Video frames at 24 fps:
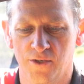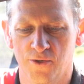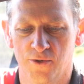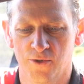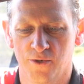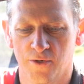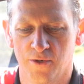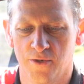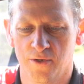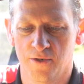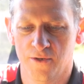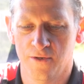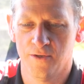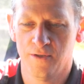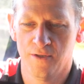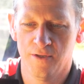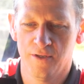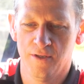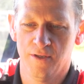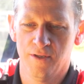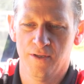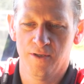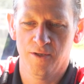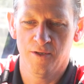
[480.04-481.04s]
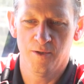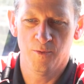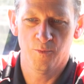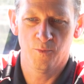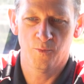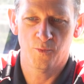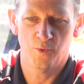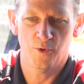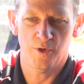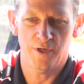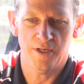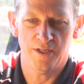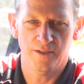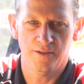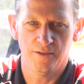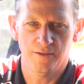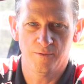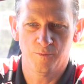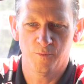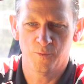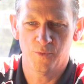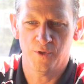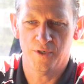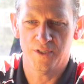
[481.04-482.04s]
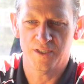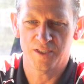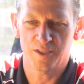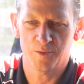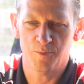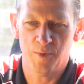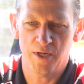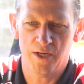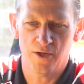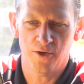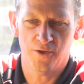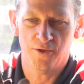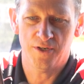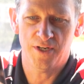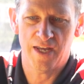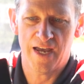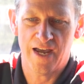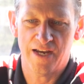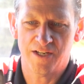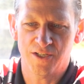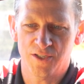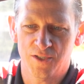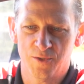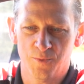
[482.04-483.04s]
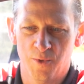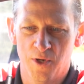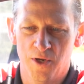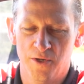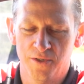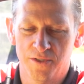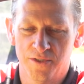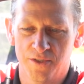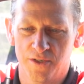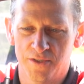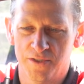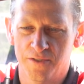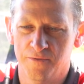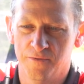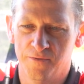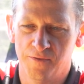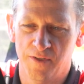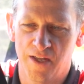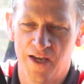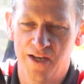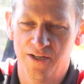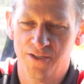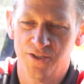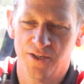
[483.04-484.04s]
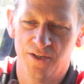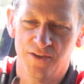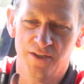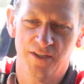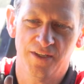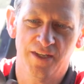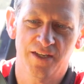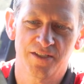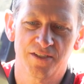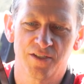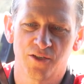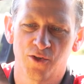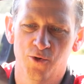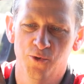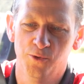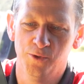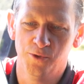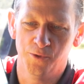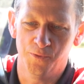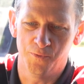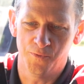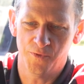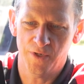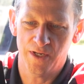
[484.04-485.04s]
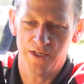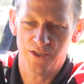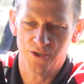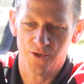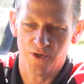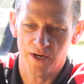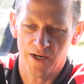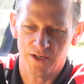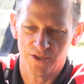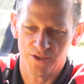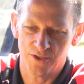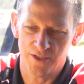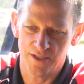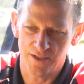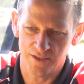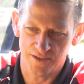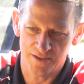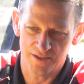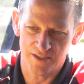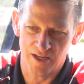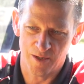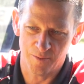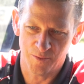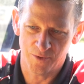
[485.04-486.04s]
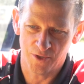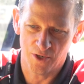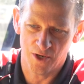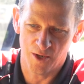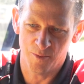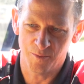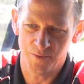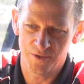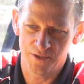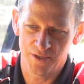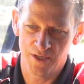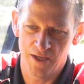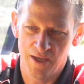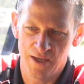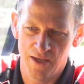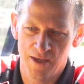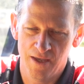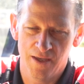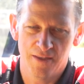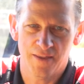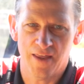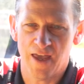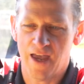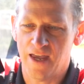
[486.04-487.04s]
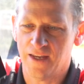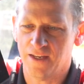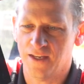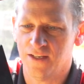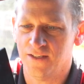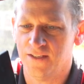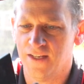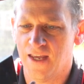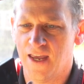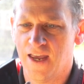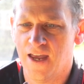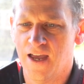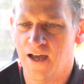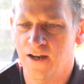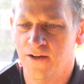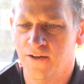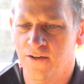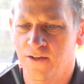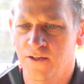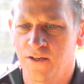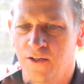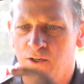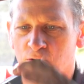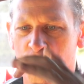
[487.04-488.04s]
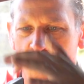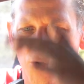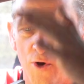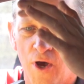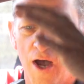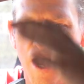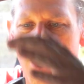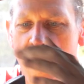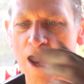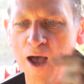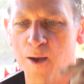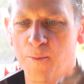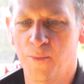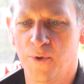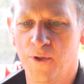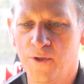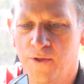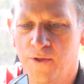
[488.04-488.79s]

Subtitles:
to look pretty smick on the dash as well. It's nice and flush. I think that's a cool little feature actually, because sometimes they're hanging down or up